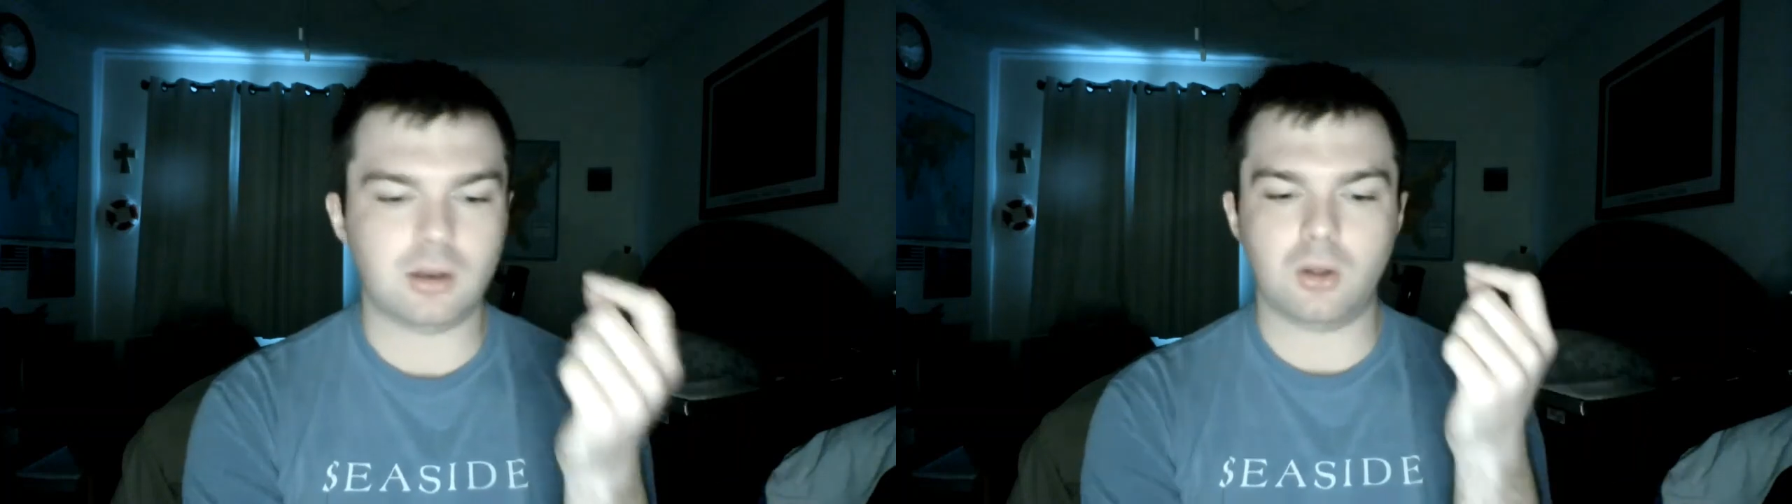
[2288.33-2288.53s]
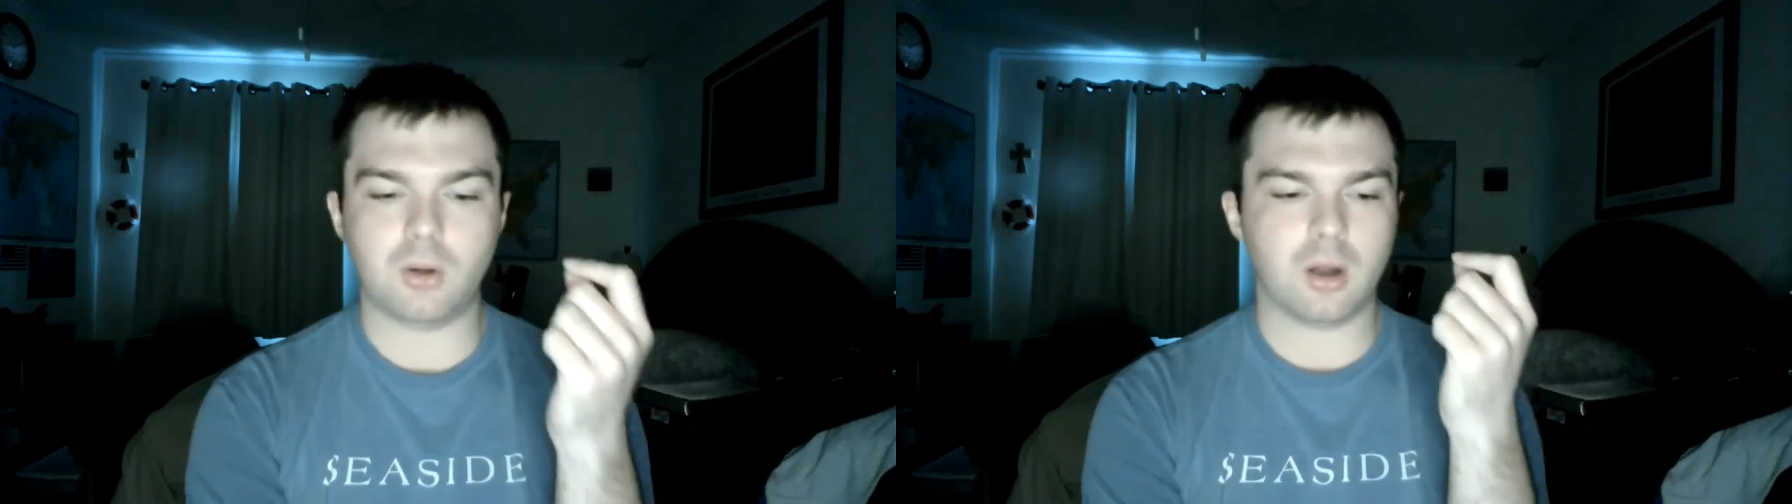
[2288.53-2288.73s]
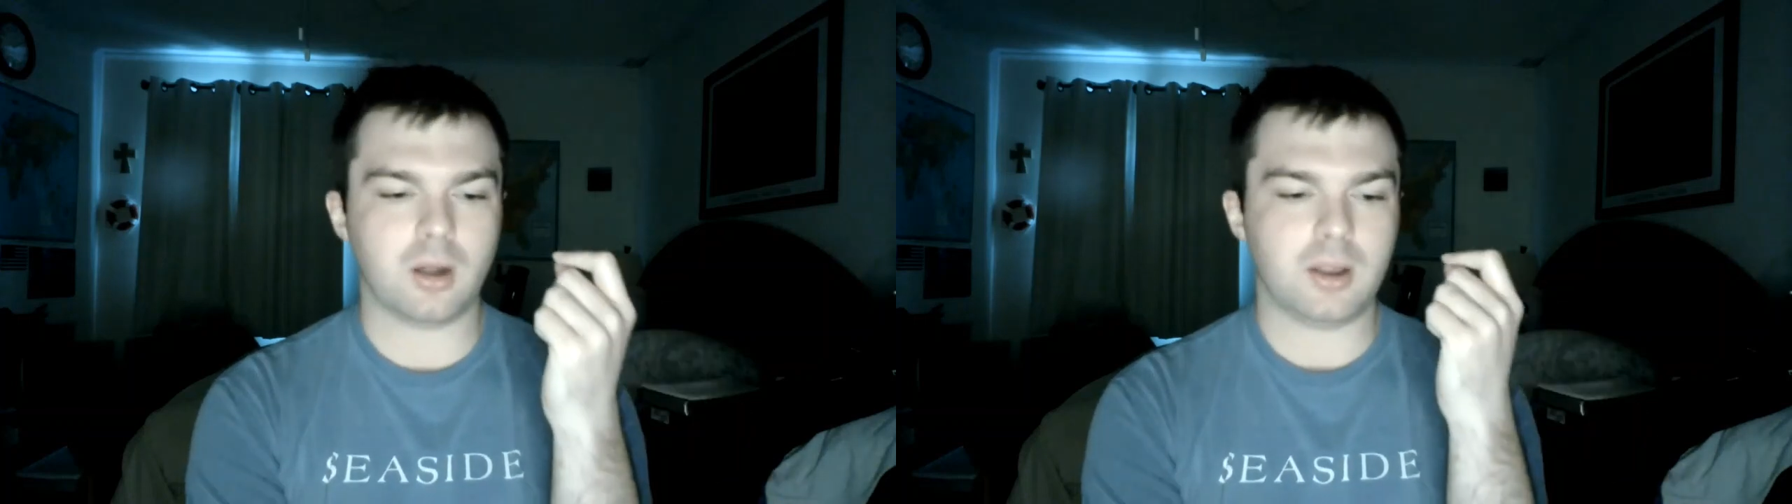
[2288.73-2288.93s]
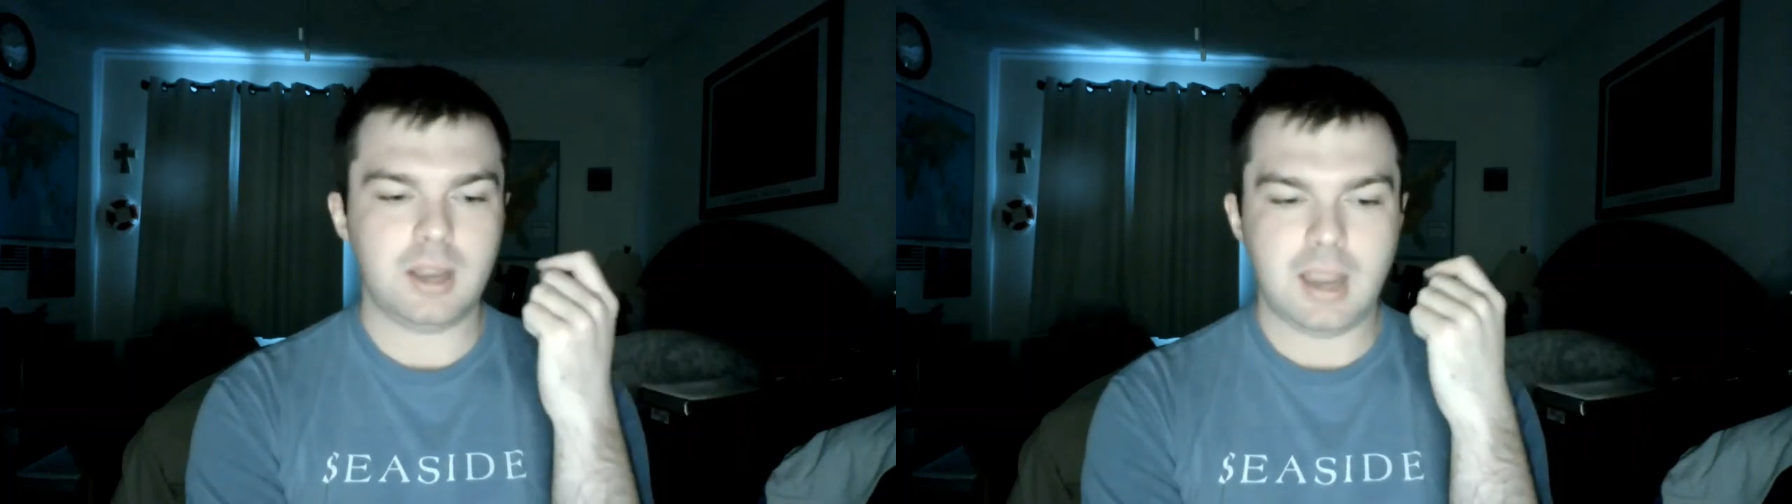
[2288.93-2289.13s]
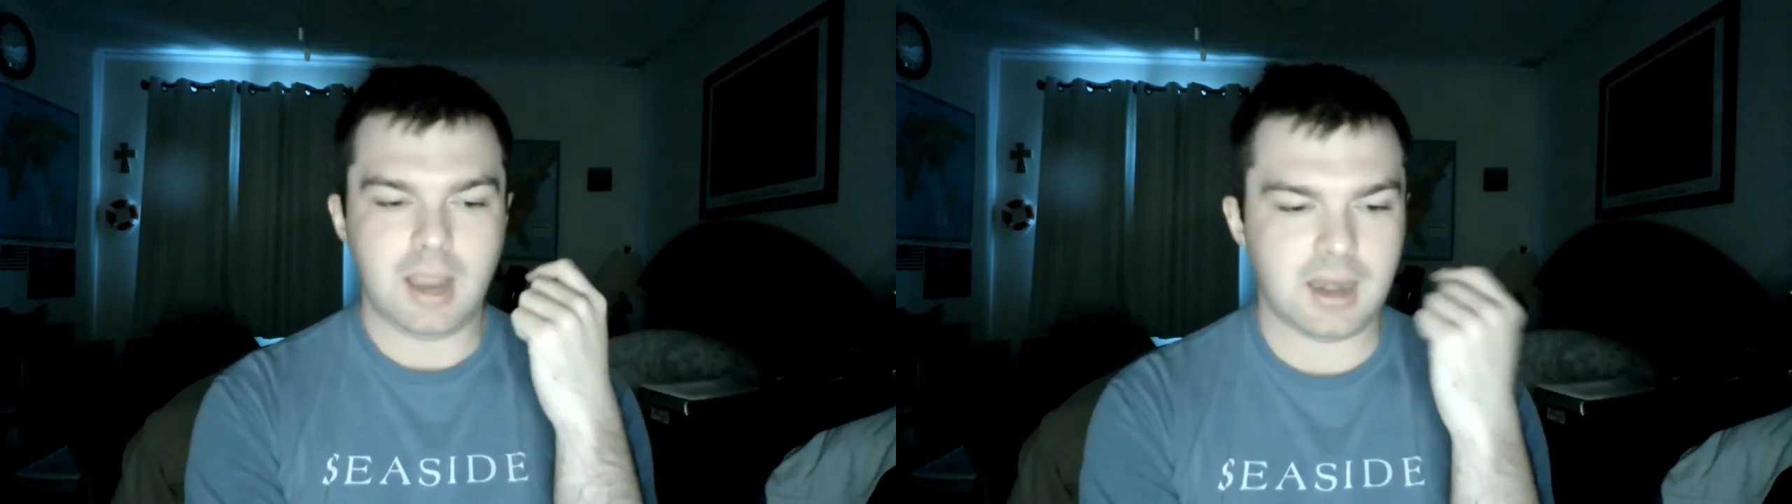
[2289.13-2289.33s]
Lord
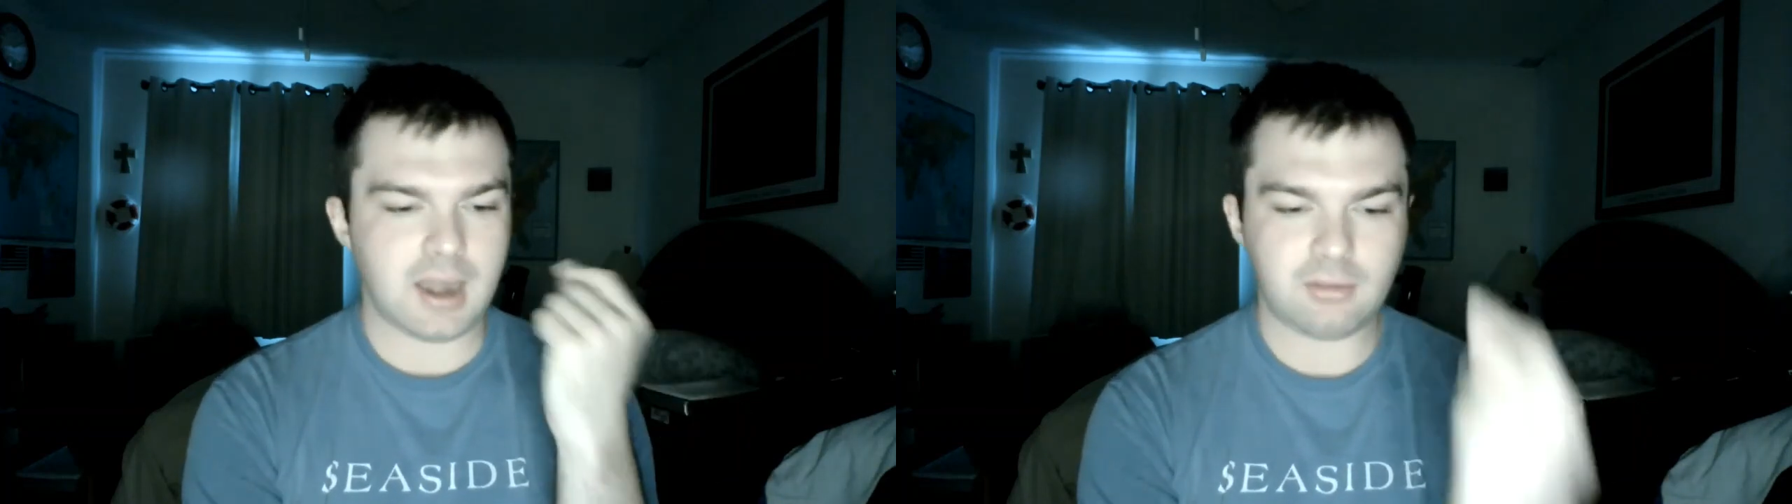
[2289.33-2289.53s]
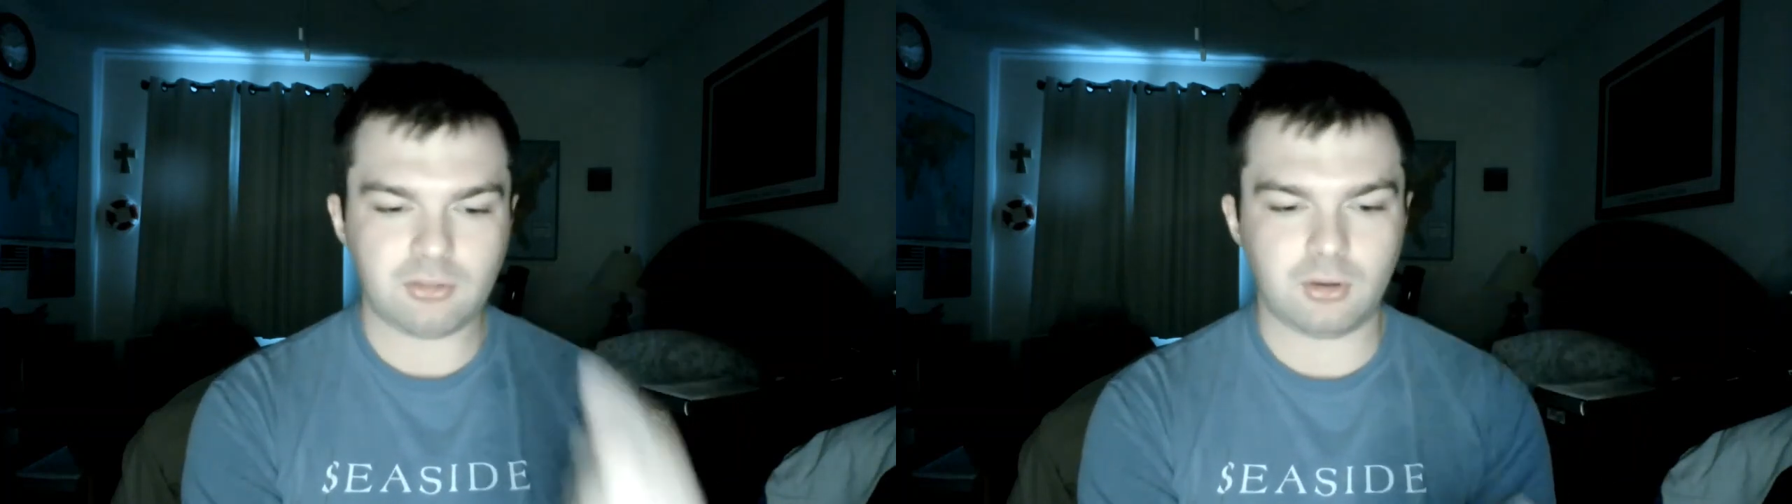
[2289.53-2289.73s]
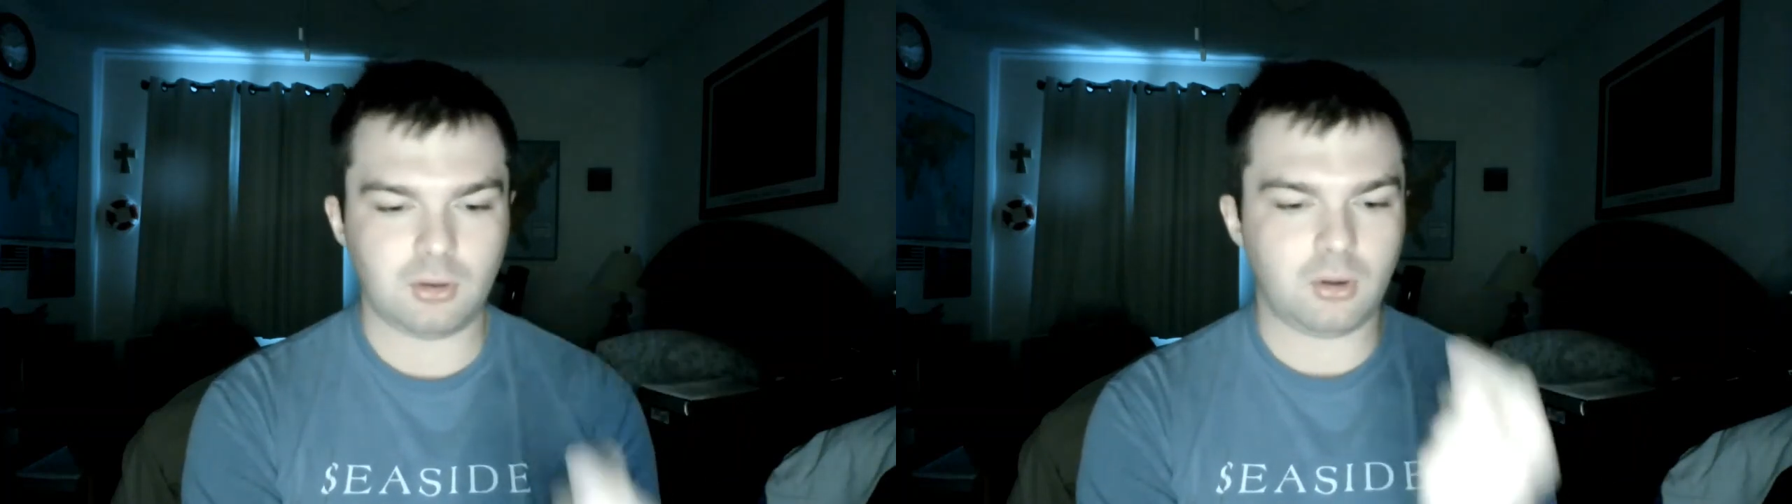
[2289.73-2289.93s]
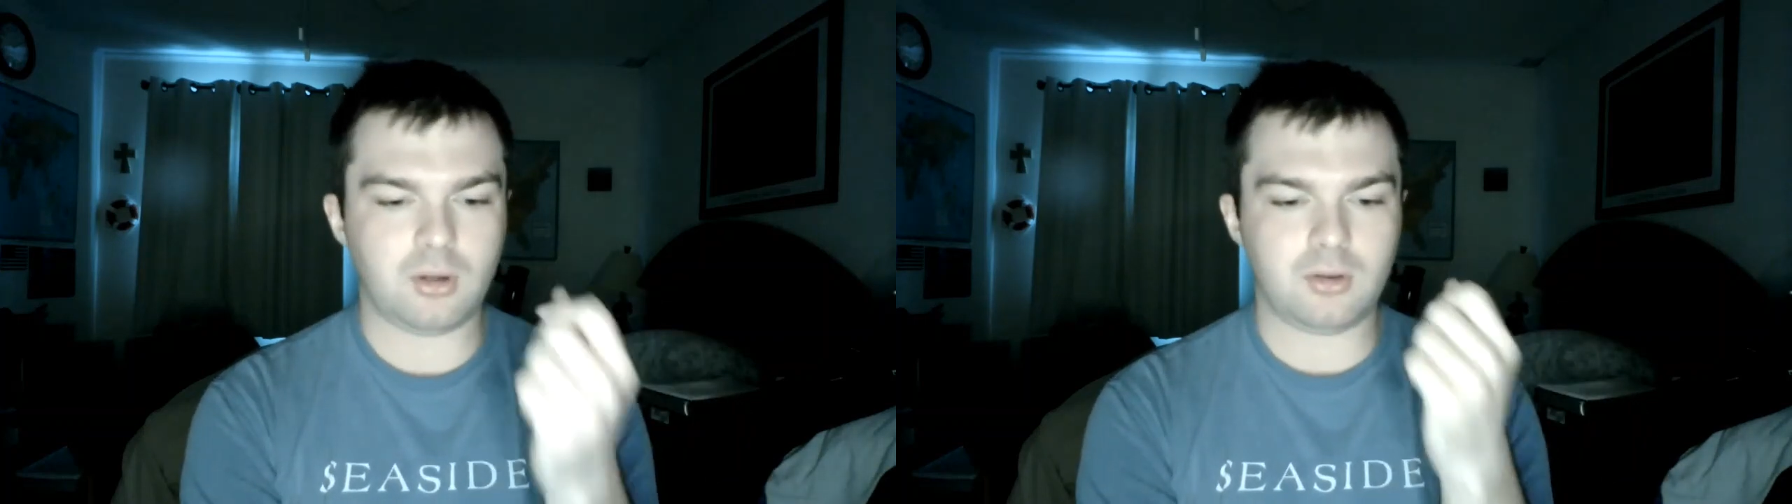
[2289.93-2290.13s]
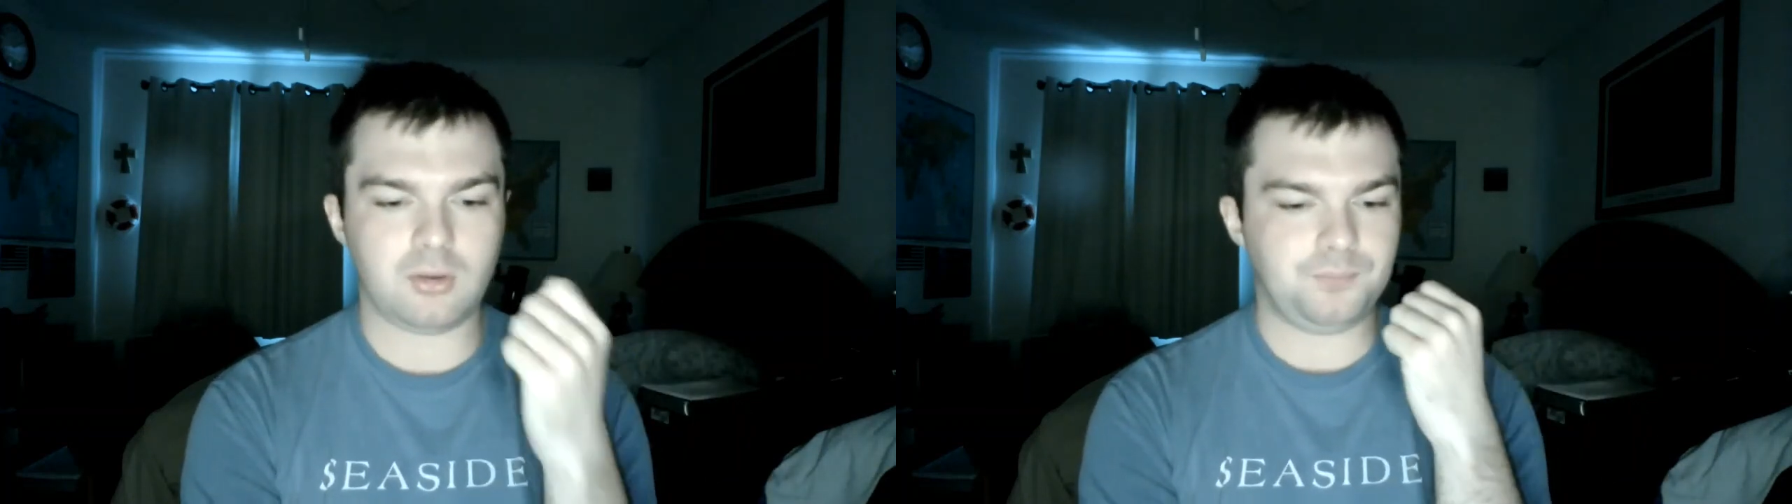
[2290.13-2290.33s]
and asked the
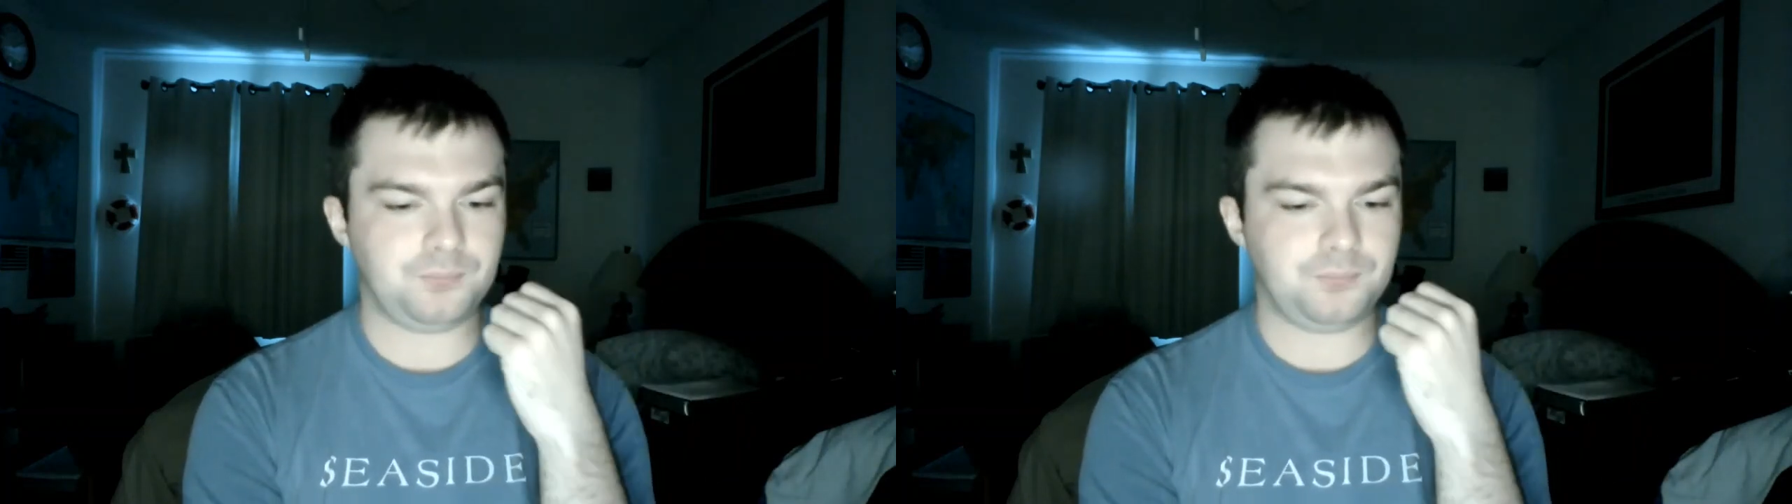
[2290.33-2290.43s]
Lord.